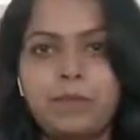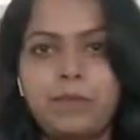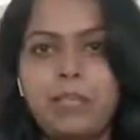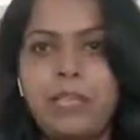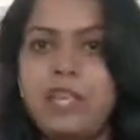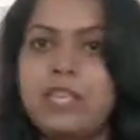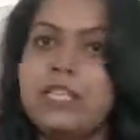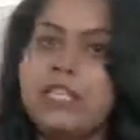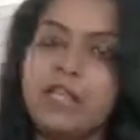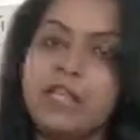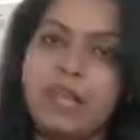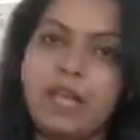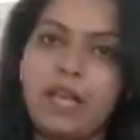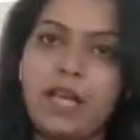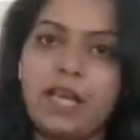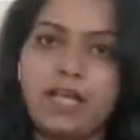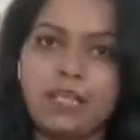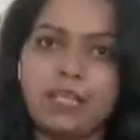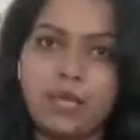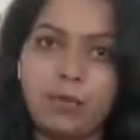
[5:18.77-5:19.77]
is an
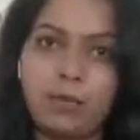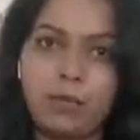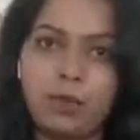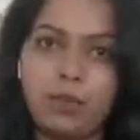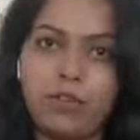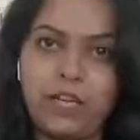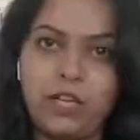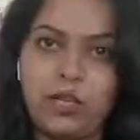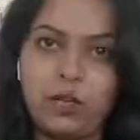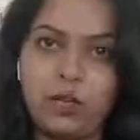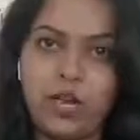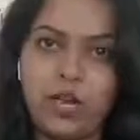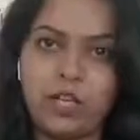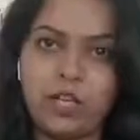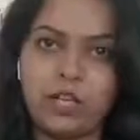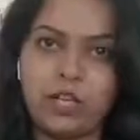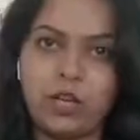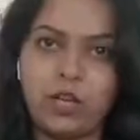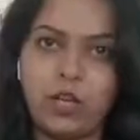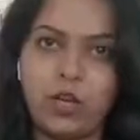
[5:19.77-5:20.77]
example of
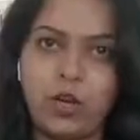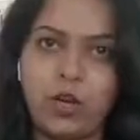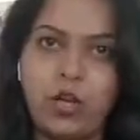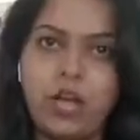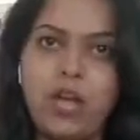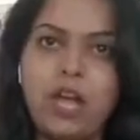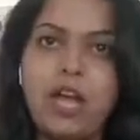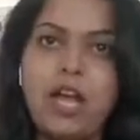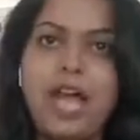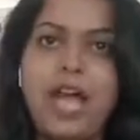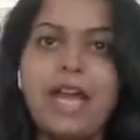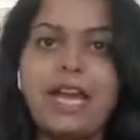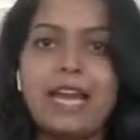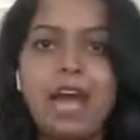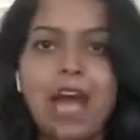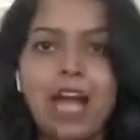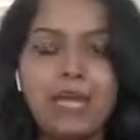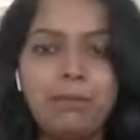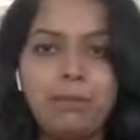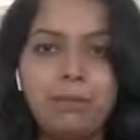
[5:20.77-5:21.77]
international law, and
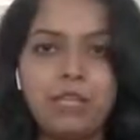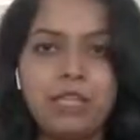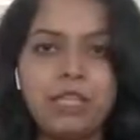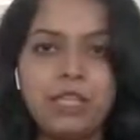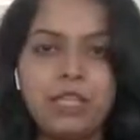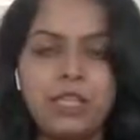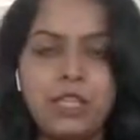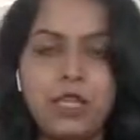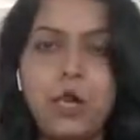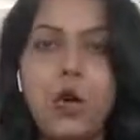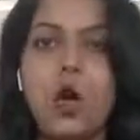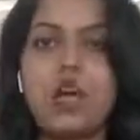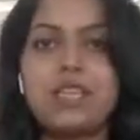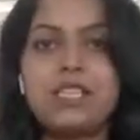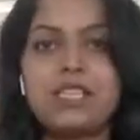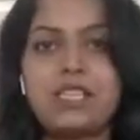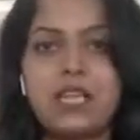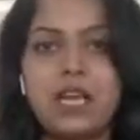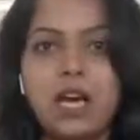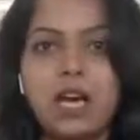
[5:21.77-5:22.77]
IPC or
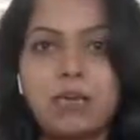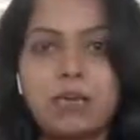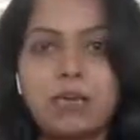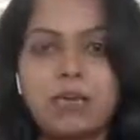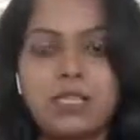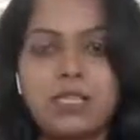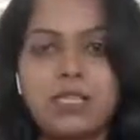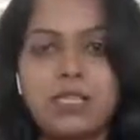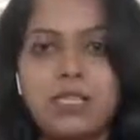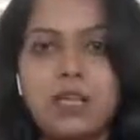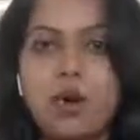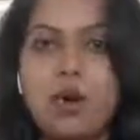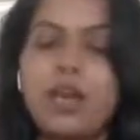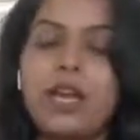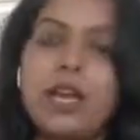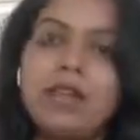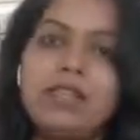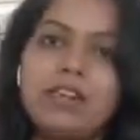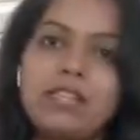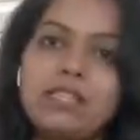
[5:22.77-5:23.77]
CRPC or
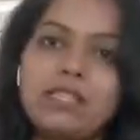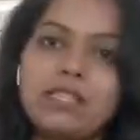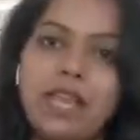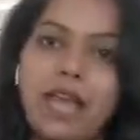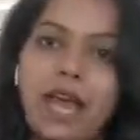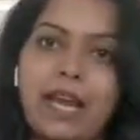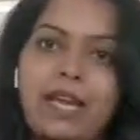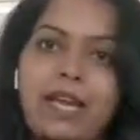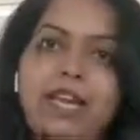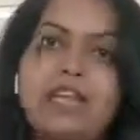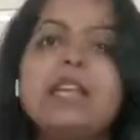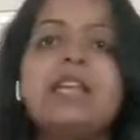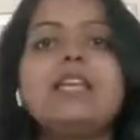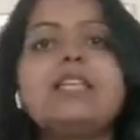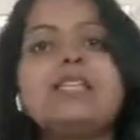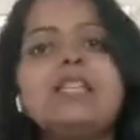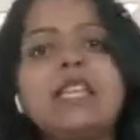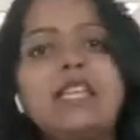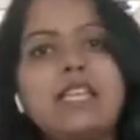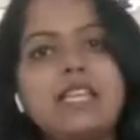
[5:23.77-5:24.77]
Evidence Act is
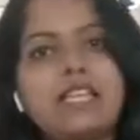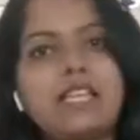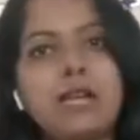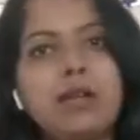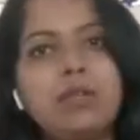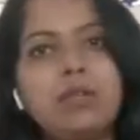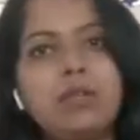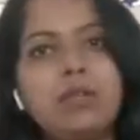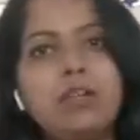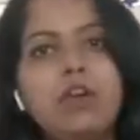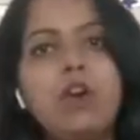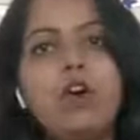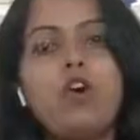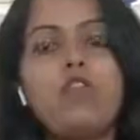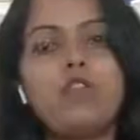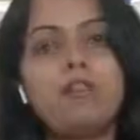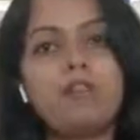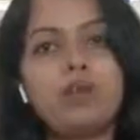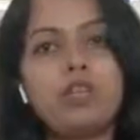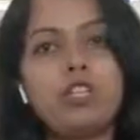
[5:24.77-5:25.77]
an example of
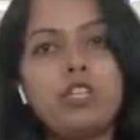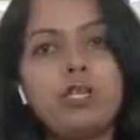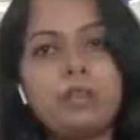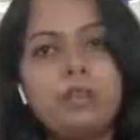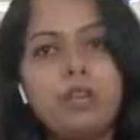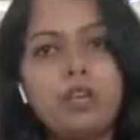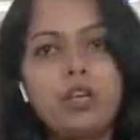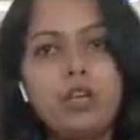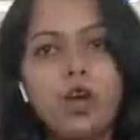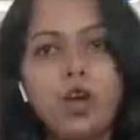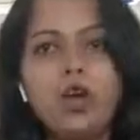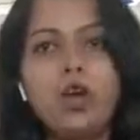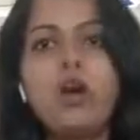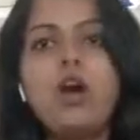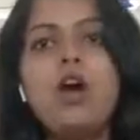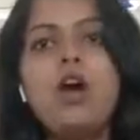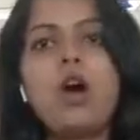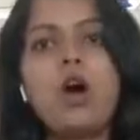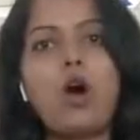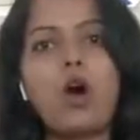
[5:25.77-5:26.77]
municipal law
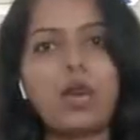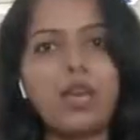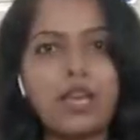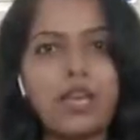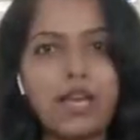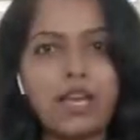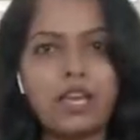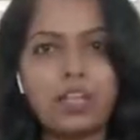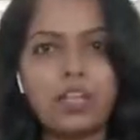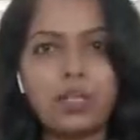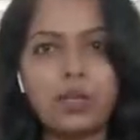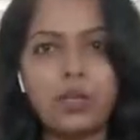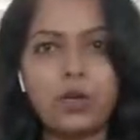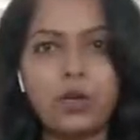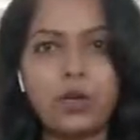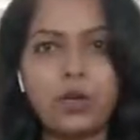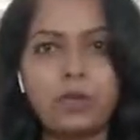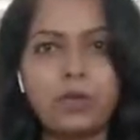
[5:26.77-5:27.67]
or national law.